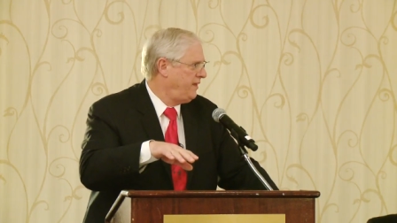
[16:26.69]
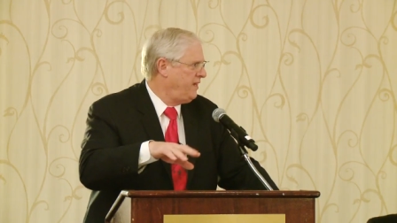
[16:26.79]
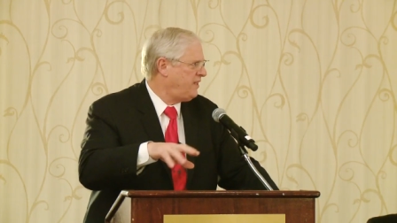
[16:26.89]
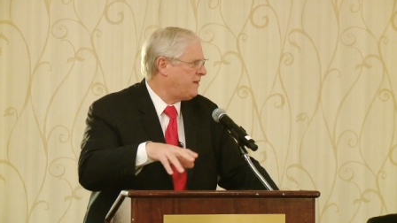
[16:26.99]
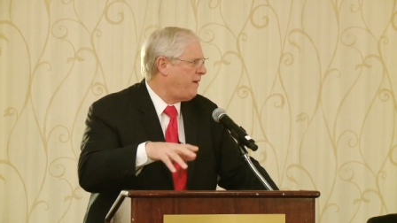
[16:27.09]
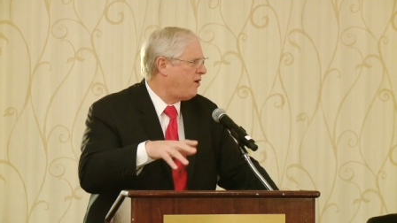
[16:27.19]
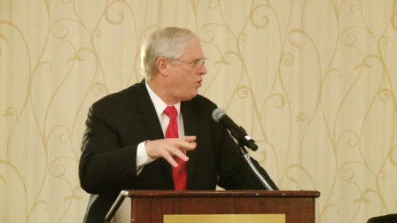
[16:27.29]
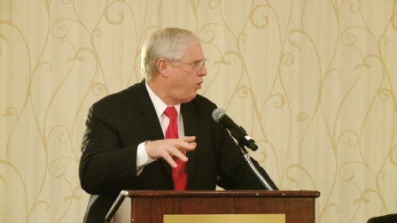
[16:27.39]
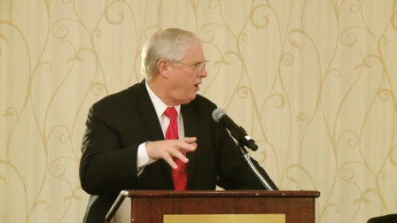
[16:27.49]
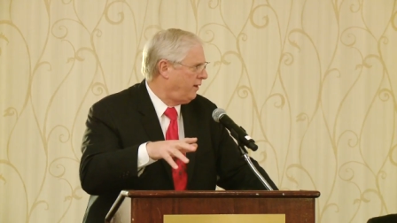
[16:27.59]
It's about
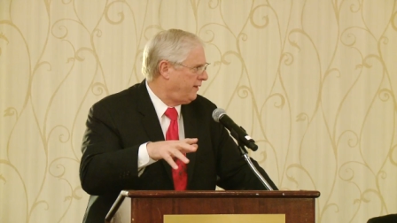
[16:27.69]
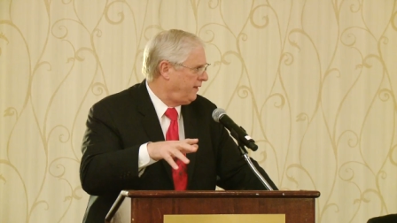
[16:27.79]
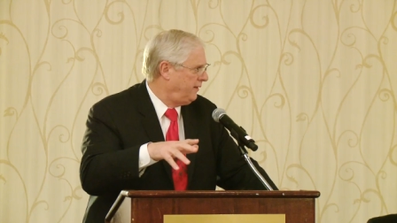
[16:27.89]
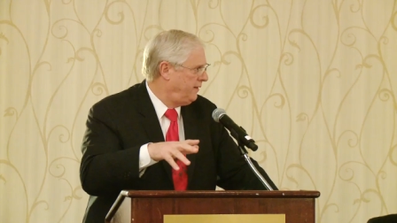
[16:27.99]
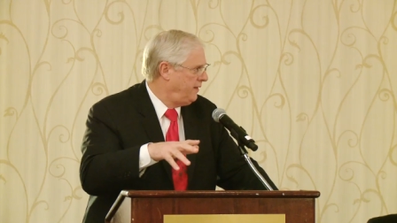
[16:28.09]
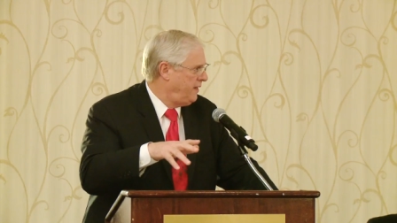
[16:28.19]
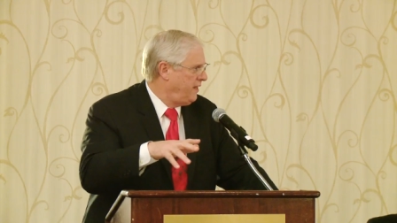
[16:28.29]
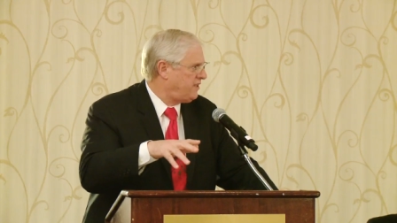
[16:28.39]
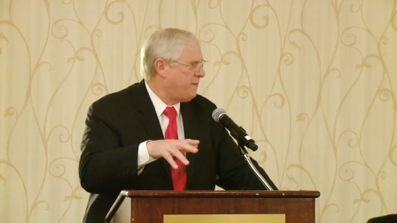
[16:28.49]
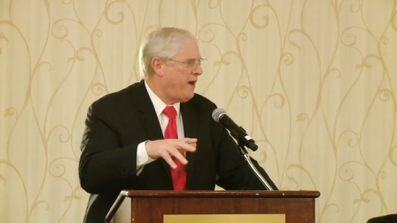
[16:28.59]
quality.
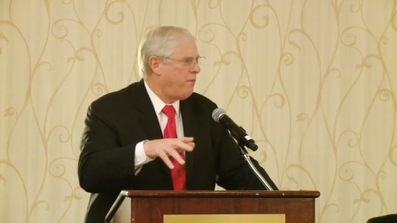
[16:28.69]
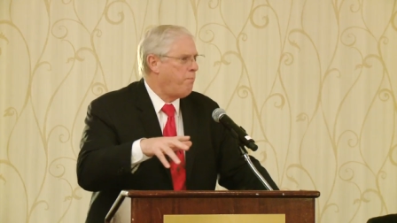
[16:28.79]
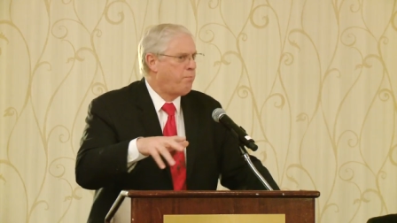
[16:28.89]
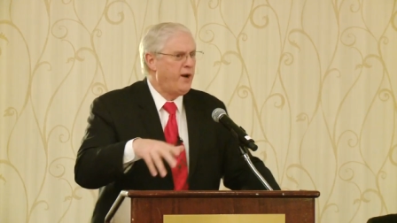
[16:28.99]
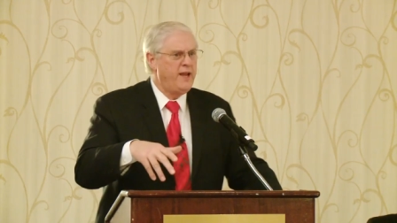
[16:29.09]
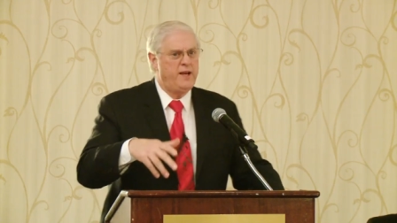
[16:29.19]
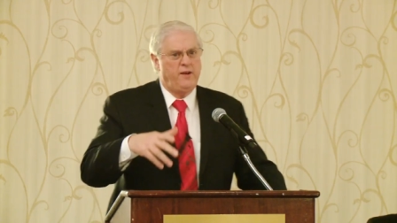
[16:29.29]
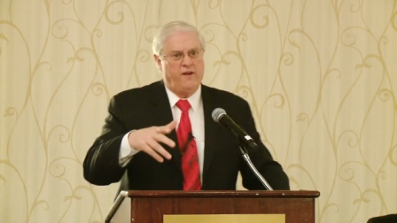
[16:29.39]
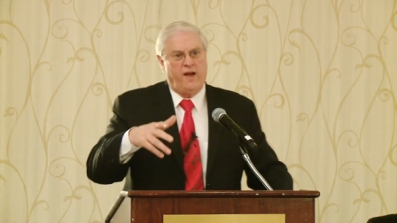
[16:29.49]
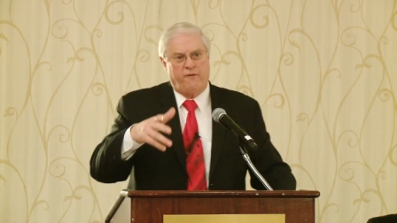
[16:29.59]
It's about bringing
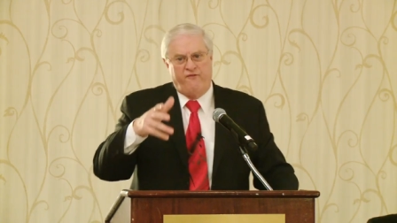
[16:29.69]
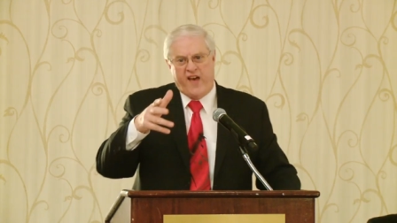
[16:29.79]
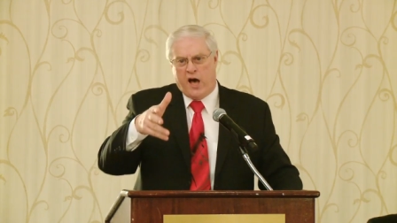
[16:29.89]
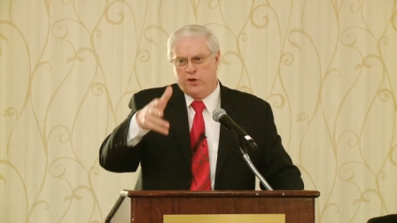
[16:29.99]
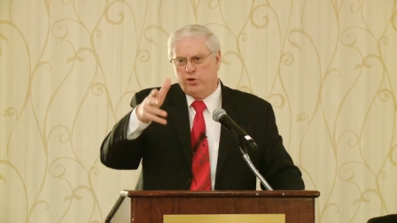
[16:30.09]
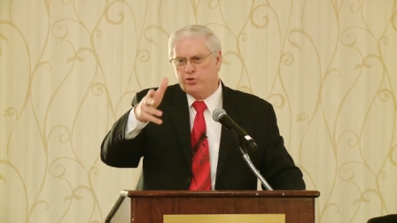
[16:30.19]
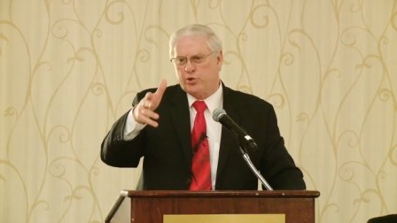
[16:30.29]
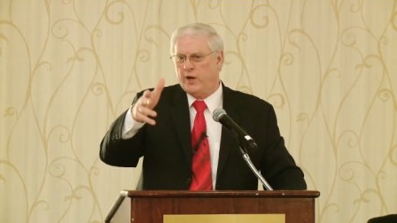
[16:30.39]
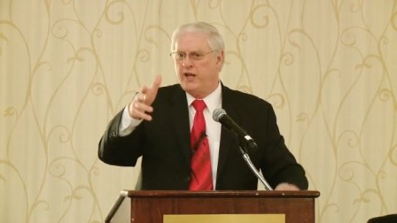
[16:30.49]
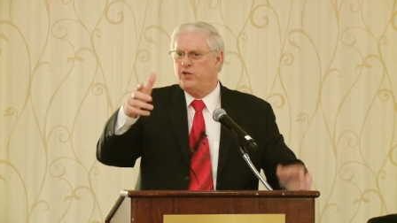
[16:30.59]
a value
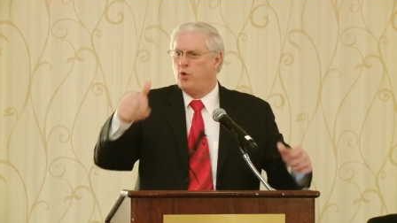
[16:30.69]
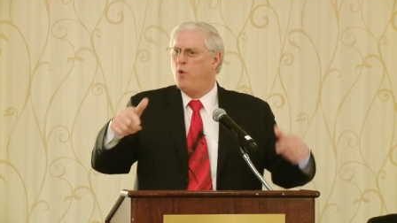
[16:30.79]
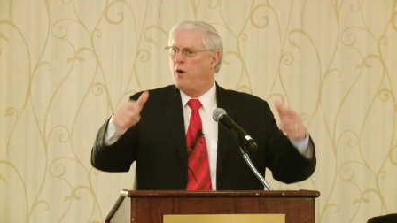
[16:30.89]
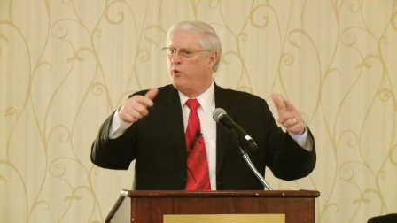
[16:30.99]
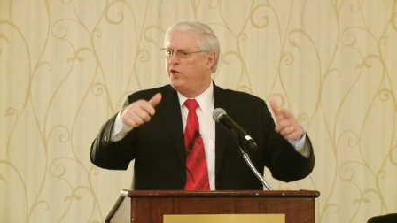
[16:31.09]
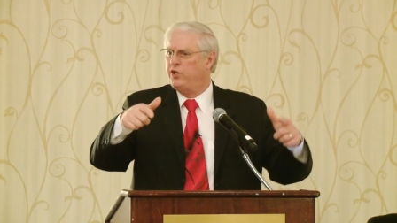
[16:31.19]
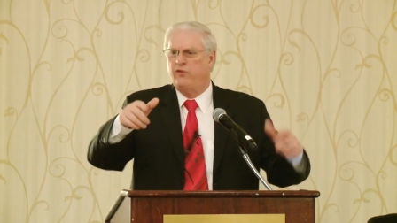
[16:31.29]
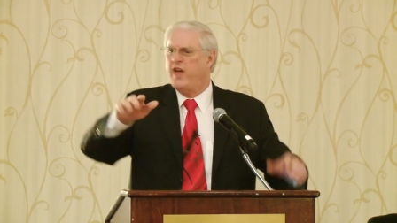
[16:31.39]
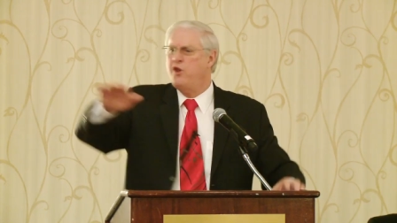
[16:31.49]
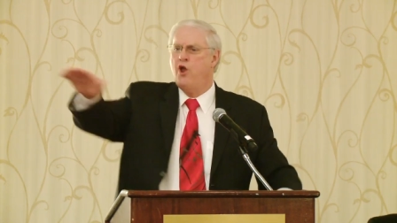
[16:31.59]
train to what we do
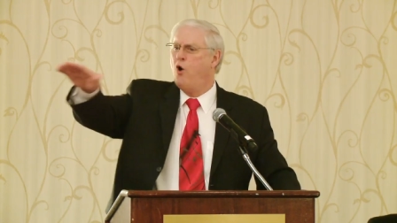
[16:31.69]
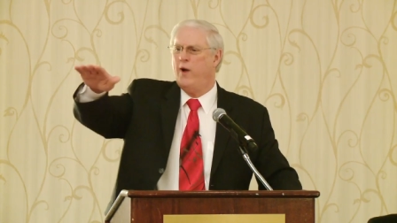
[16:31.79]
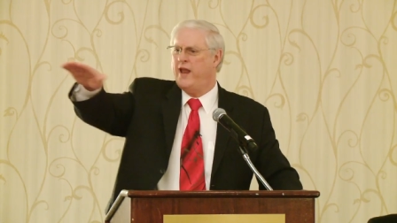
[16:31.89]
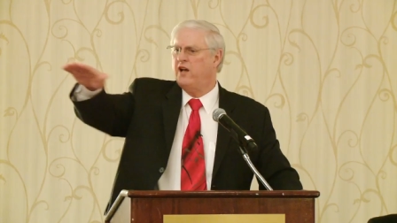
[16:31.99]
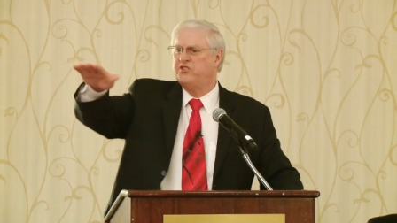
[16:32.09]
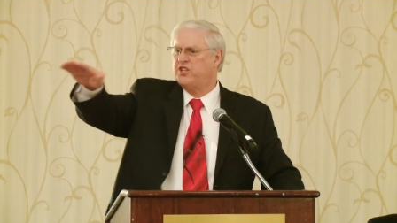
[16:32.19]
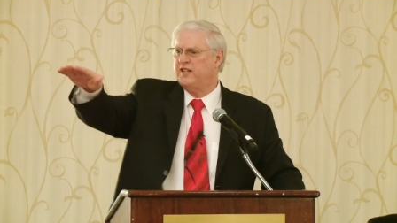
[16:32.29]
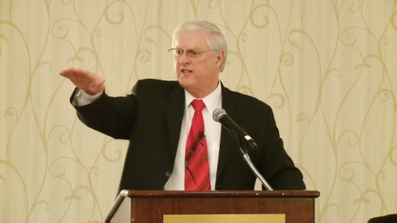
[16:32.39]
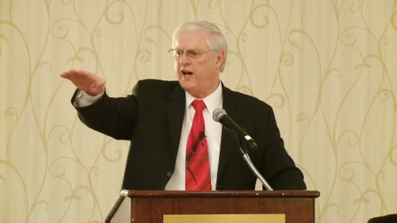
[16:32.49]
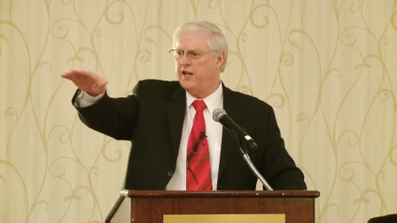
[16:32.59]
that no one else can
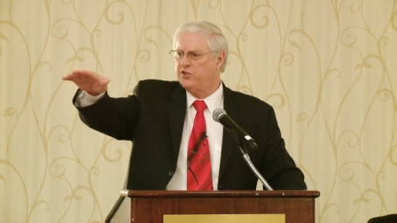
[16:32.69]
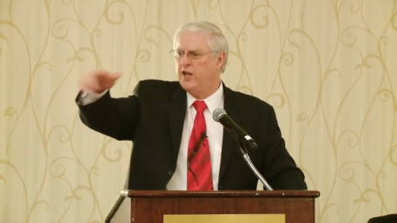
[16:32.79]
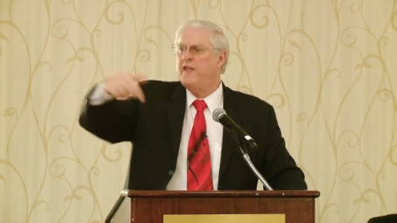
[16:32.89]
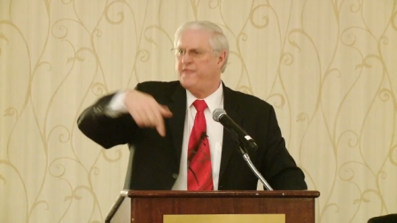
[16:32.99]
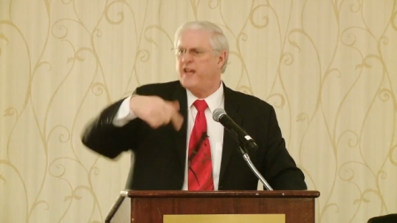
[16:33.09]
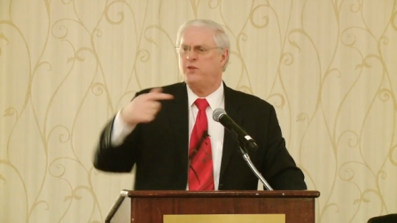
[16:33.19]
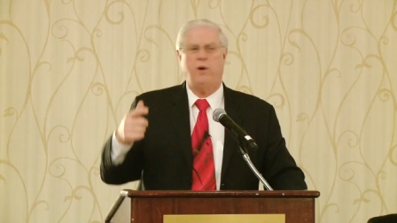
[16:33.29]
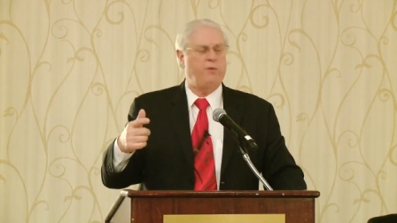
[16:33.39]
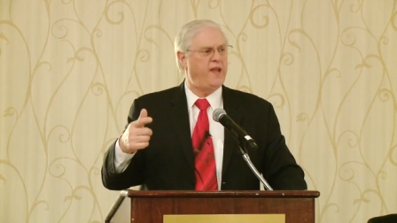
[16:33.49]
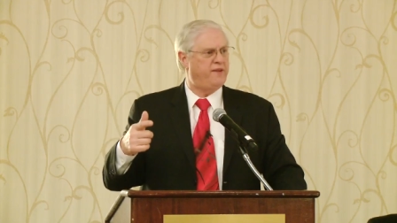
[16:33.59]
touch. That's
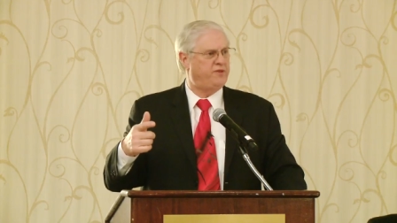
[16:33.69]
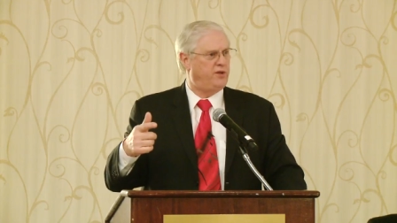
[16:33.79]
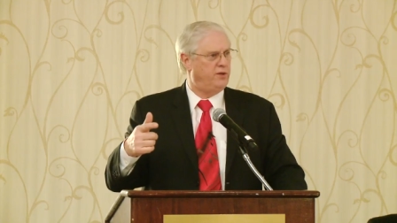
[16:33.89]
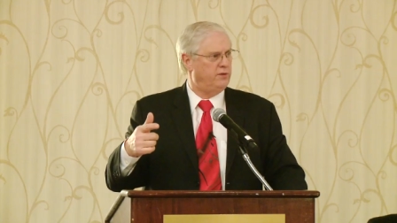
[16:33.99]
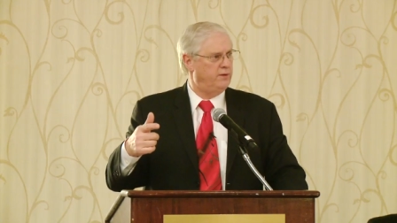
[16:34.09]
what we have to do.